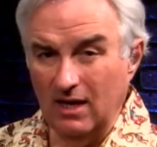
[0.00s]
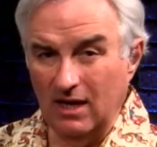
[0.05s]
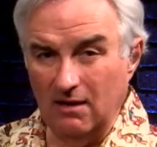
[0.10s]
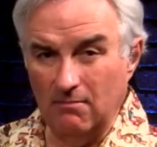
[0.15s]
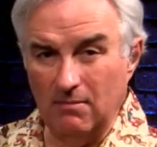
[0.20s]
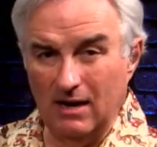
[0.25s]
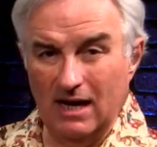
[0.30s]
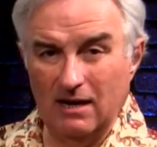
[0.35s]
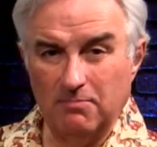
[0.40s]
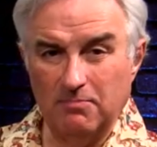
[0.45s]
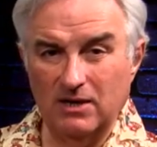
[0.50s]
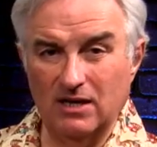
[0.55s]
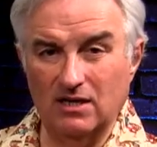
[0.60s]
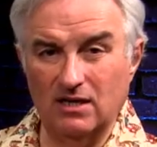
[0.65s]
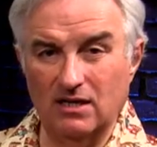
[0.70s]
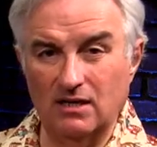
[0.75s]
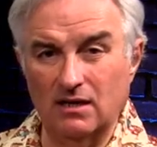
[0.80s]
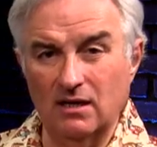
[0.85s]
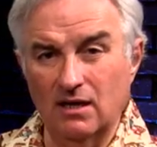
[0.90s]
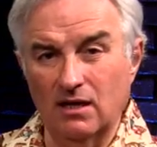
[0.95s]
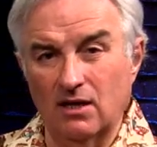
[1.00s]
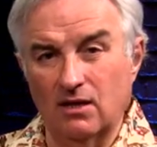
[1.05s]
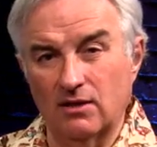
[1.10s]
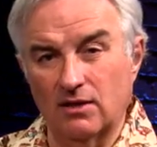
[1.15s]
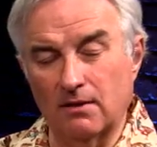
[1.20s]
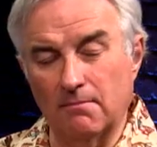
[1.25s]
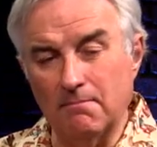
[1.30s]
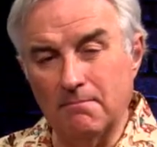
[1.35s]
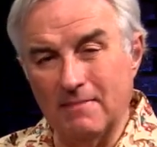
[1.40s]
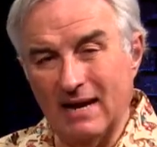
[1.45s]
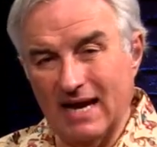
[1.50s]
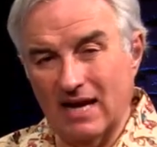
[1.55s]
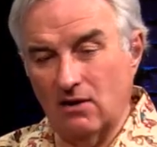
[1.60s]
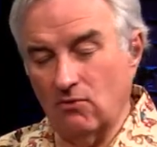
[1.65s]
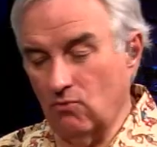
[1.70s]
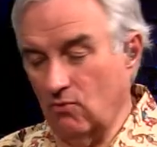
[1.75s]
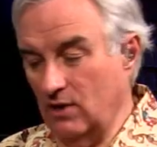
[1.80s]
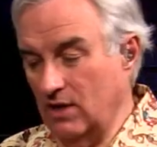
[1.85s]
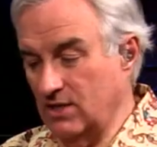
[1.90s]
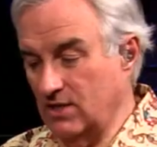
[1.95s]
In my opinion, the
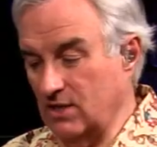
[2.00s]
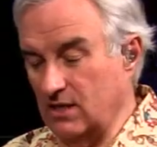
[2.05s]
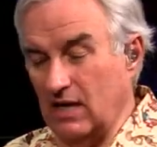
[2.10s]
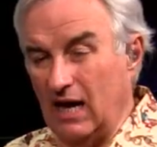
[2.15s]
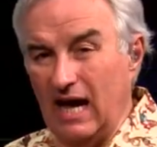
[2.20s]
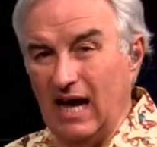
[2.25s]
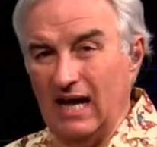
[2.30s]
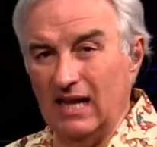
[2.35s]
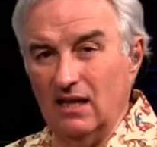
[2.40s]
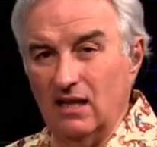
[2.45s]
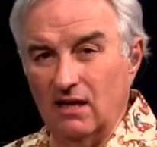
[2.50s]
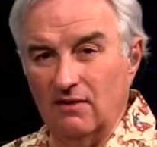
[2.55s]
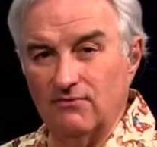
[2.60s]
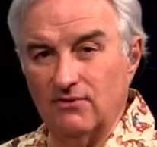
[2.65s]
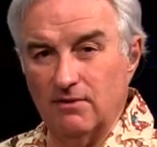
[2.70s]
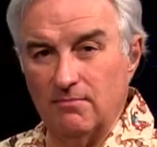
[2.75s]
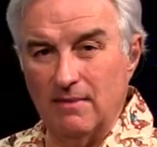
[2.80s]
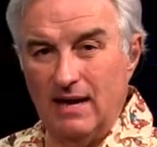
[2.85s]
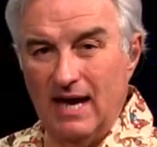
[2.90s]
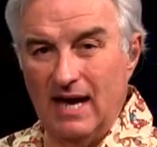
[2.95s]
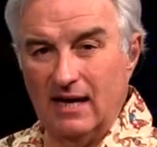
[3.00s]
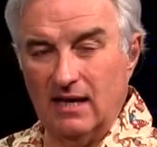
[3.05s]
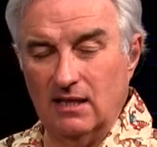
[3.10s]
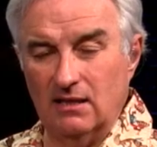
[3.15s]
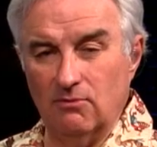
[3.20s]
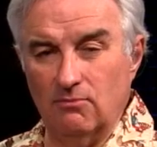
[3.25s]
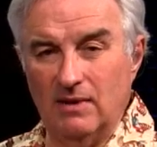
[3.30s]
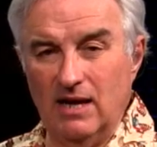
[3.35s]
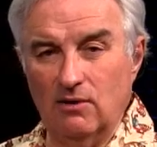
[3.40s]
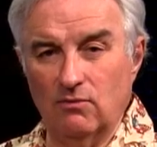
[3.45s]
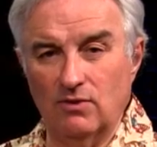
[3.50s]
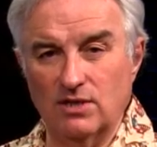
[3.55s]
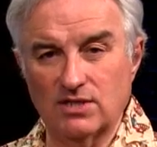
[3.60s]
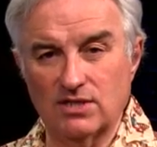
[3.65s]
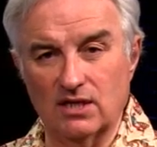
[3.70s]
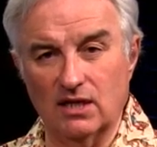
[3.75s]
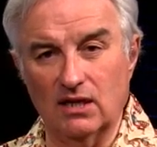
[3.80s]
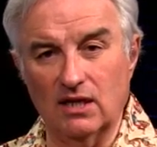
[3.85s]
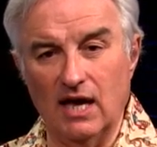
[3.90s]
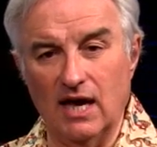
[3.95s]
main reason I love the Mac and the main
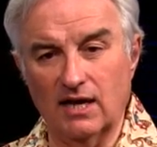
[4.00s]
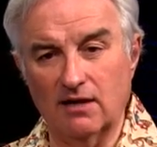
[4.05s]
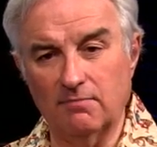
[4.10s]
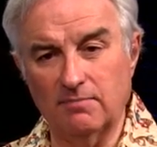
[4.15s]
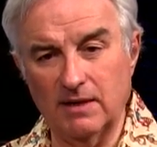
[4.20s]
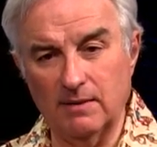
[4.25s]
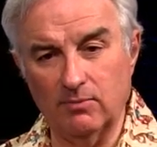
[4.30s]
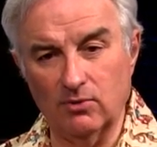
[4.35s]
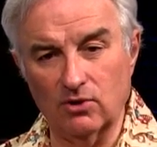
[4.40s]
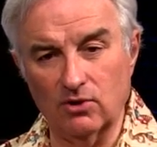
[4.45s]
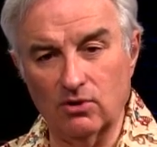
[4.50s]
reason a lot of people,